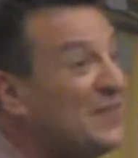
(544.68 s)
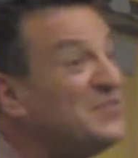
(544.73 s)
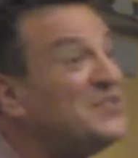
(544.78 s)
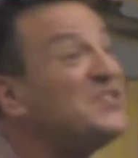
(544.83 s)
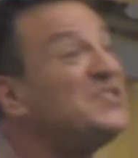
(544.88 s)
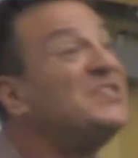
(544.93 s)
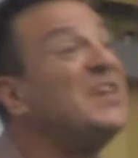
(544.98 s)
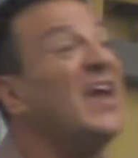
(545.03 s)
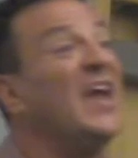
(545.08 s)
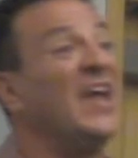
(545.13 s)

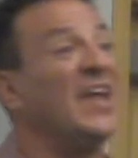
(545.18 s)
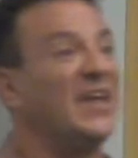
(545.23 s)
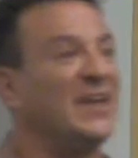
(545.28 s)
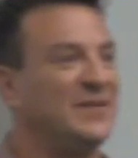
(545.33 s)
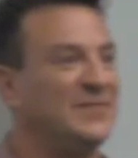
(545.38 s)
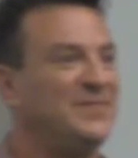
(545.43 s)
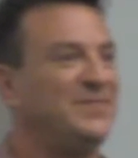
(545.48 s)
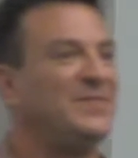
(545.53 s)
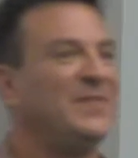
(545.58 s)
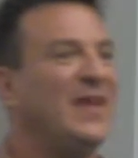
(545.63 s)
sig.
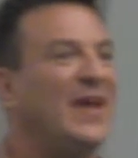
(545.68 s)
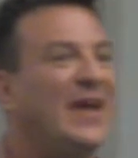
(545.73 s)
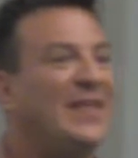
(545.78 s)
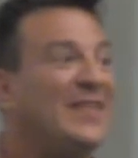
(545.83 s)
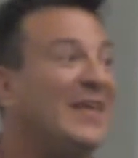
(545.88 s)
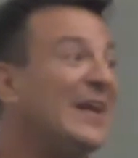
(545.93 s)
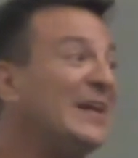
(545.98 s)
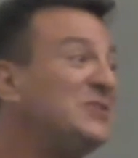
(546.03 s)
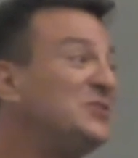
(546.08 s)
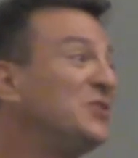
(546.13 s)
And
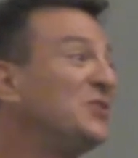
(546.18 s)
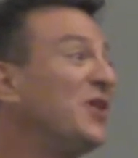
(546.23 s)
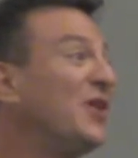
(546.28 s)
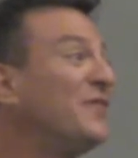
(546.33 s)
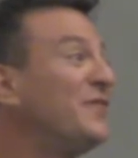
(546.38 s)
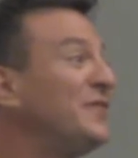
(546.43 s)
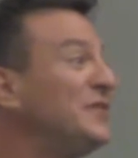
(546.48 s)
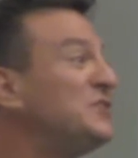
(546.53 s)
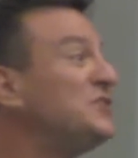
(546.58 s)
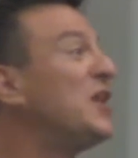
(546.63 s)
then I took
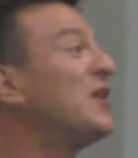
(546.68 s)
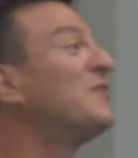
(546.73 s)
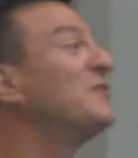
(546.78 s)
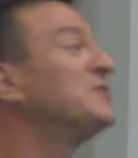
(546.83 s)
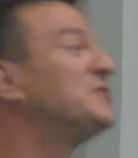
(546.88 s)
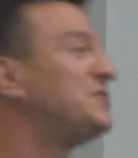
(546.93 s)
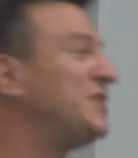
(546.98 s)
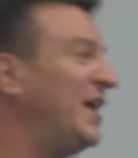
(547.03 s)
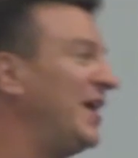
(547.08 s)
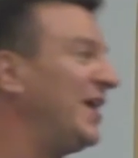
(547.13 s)
over the general
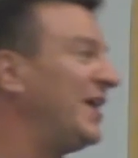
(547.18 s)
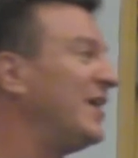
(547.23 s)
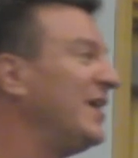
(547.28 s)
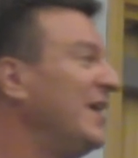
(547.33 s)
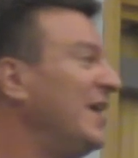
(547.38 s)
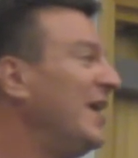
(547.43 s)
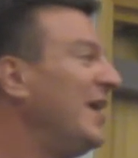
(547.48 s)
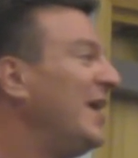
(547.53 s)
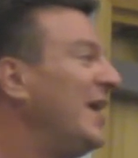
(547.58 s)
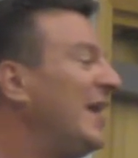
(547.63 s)
sig.
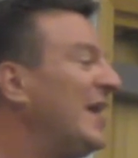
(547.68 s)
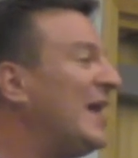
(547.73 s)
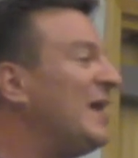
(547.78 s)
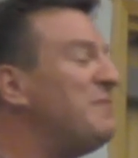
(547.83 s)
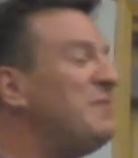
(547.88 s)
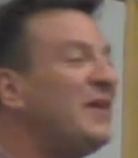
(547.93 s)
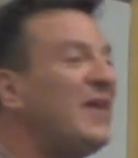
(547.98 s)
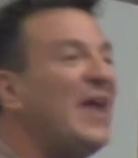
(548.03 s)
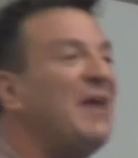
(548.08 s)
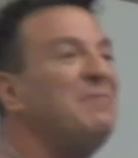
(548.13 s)
And I
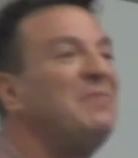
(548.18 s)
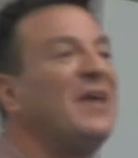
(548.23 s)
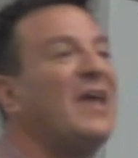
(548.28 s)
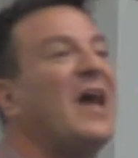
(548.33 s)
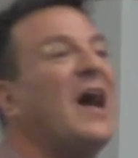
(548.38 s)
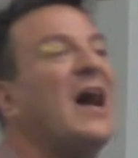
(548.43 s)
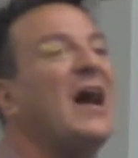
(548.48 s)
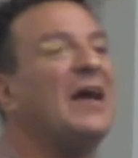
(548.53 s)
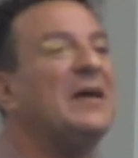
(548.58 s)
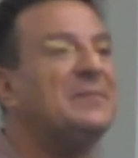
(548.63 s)
became the
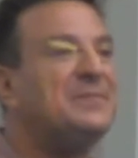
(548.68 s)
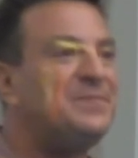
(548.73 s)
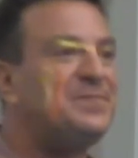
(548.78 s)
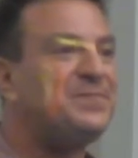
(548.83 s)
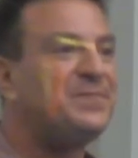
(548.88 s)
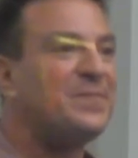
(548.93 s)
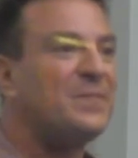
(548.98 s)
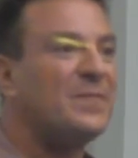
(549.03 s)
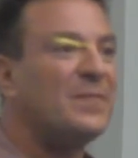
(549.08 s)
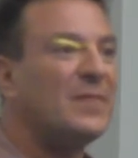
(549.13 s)
guy.
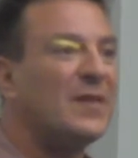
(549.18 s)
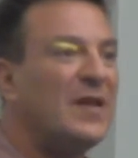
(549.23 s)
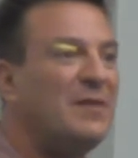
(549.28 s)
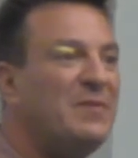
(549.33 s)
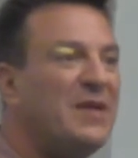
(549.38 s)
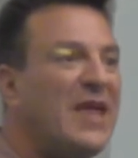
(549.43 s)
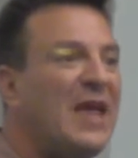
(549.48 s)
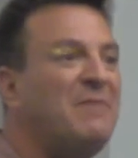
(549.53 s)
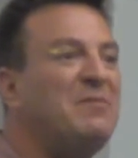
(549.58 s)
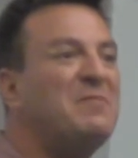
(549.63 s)
I
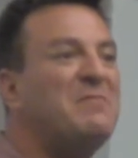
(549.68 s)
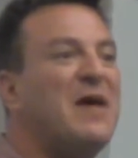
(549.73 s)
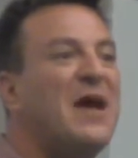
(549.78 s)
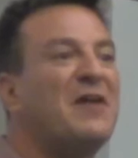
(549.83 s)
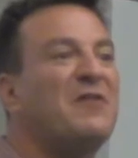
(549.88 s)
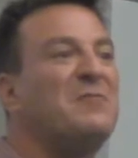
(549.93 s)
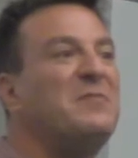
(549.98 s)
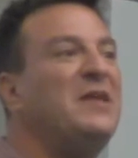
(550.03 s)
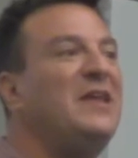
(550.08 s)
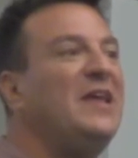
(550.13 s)
became the
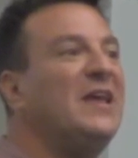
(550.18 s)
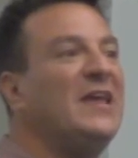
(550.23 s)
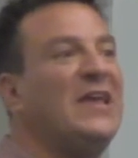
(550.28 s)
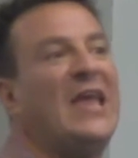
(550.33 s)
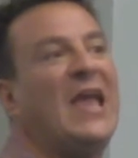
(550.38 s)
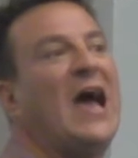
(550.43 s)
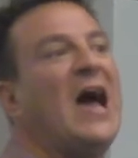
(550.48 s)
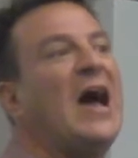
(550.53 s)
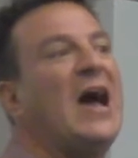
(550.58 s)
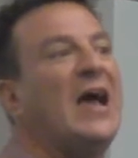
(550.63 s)
Macromedia
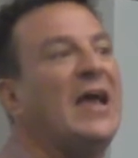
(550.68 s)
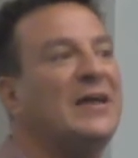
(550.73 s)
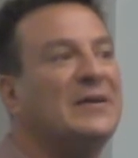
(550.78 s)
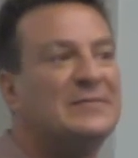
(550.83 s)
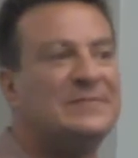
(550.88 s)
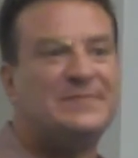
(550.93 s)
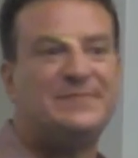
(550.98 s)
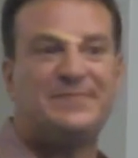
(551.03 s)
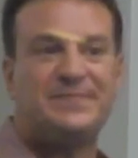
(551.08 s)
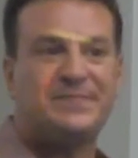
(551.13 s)
guy
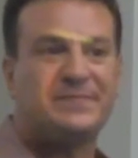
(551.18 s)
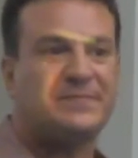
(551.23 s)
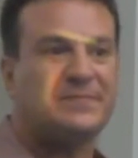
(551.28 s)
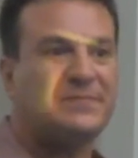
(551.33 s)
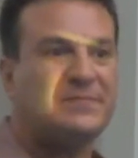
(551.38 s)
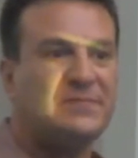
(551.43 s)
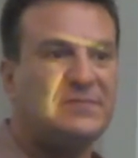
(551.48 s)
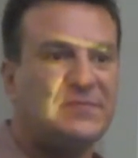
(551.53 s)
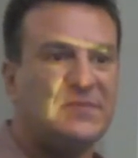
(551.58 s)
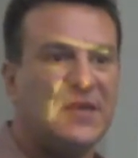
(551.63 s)

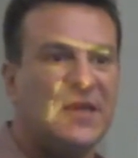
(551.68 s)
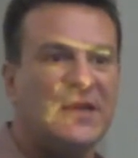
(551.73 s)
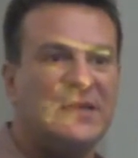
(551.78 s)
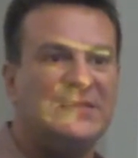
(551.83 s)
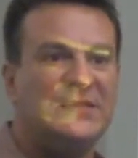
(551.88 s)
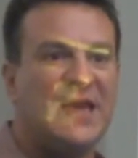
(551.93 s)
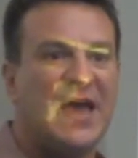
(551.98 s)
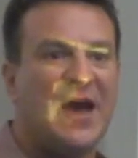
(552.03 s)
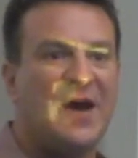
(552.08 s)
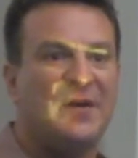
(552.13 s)
in
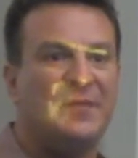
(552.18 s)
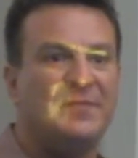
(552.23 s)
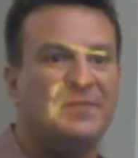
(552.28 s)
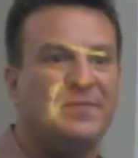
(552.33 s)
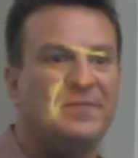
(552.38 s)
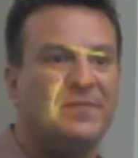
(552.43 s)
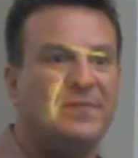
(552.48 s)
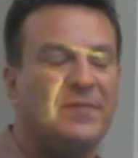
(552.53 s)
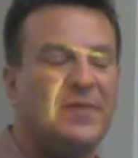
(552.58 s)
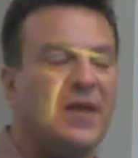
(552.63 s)
town.
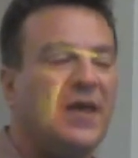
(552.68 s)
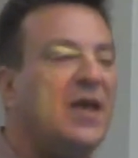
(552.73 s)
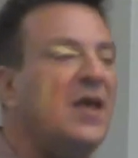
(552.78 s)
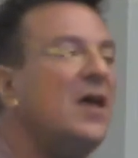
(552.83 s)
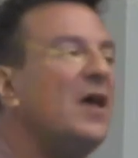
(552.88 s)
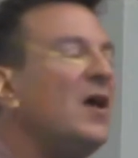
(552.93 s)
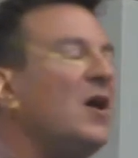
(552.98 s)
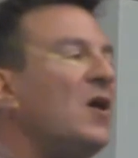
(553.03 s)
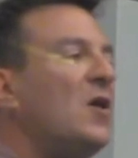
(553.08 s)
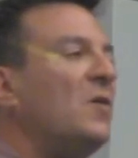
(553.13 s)

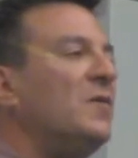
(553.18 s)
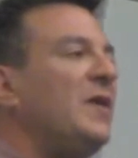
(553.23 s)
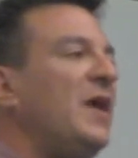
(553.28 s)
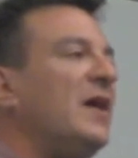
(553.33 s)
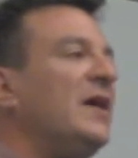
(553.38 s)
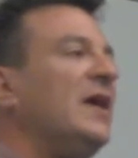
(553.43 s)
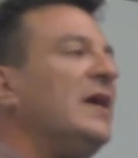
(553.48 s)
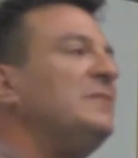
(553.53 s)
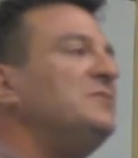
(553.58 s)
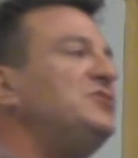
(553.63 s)
Well, the
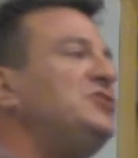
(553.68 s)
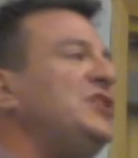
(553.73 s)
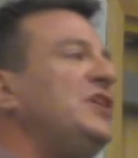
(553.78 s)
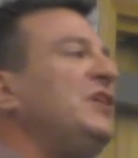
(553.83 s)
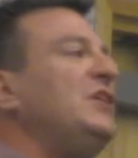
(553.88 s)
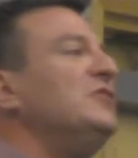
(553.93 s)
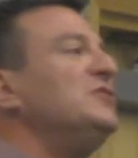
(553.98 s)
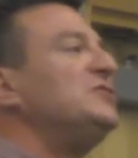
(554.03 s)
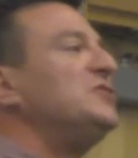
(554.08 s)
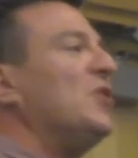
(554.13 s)
LAMG
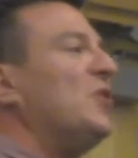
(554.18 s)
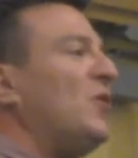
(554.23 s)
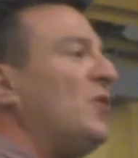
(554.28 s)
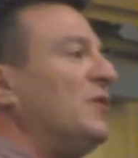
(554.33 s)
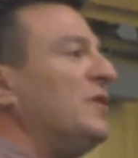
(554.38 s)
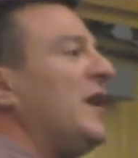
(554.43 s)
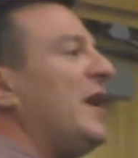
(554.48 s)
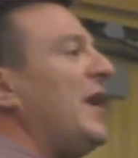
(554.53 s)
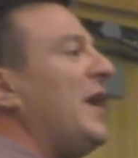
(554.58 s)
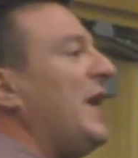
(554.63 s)
used to
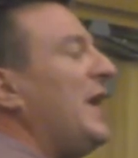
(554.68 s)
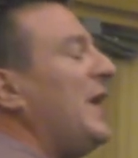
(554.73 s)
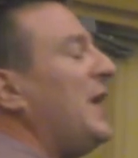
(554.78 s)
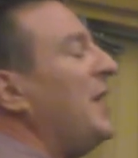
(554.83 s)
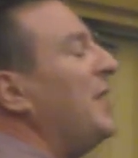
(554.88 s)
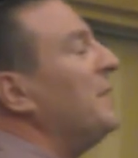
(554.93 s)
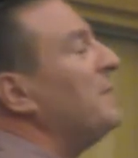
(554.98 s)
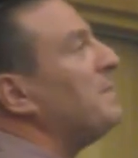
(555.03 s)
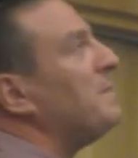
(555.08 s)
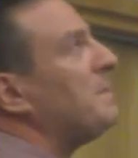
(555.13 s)
hold
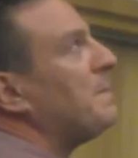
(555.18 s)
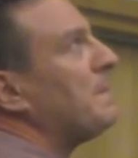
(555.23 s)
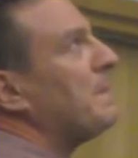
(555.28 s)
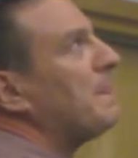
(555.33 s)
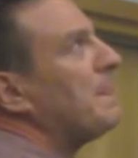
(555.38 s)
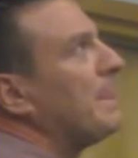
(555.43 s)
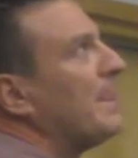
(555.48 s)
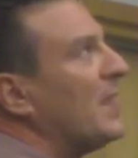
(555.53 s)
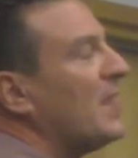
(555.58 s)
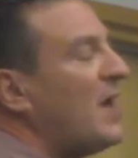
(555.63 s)
a
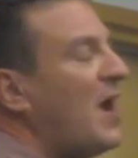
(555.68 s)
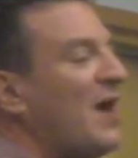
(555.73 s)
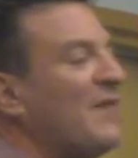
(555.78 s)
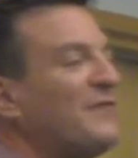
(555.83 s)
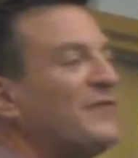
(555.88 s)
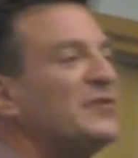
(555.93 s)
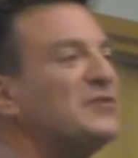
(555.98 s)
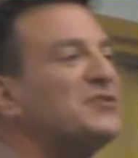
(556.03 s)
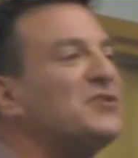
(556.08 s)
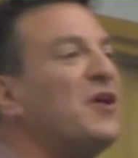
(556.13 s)

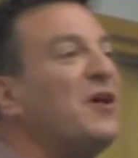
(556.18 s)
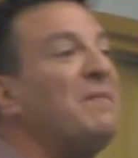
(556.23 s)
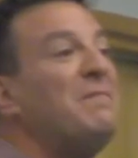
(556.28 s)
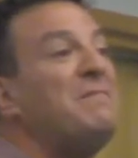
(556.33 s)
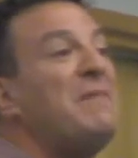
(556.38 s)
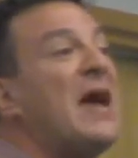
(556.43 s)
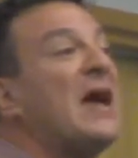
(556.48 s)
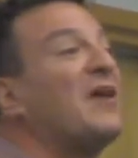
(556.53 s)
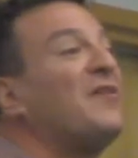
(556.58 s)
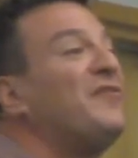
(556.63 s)
conference called
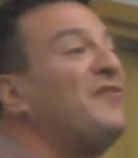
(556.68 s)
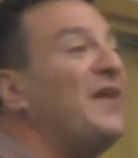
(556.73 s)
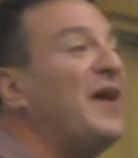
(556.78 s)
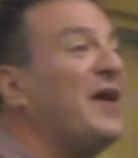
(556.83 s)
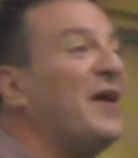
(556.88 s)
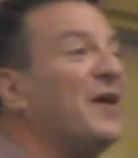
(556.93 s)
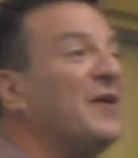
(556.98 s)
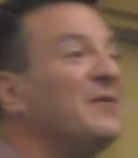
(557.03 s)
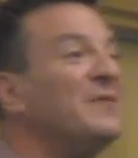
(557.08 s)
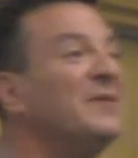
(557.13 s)

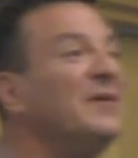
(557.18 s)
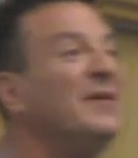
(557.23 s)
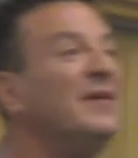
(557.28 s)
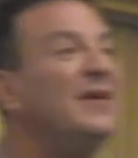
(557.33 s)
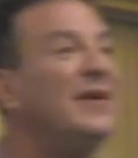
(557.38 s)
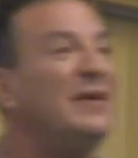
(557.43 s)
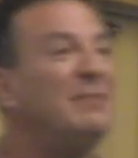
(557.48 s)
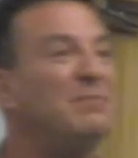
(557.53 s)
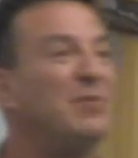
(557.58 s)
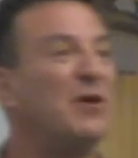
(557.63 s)
MacFair
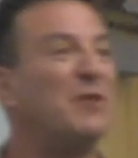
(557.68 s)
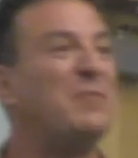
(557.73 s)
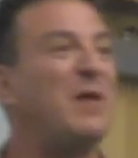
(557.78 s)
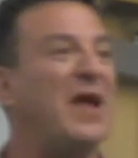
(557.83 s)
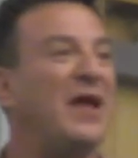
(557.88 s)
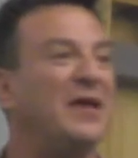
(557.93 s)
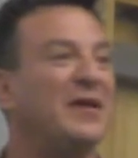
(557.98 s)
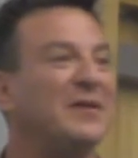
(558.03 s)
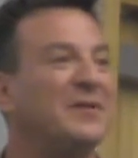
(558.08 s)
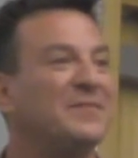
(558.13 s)
in
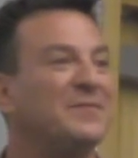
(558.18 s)
Burbank.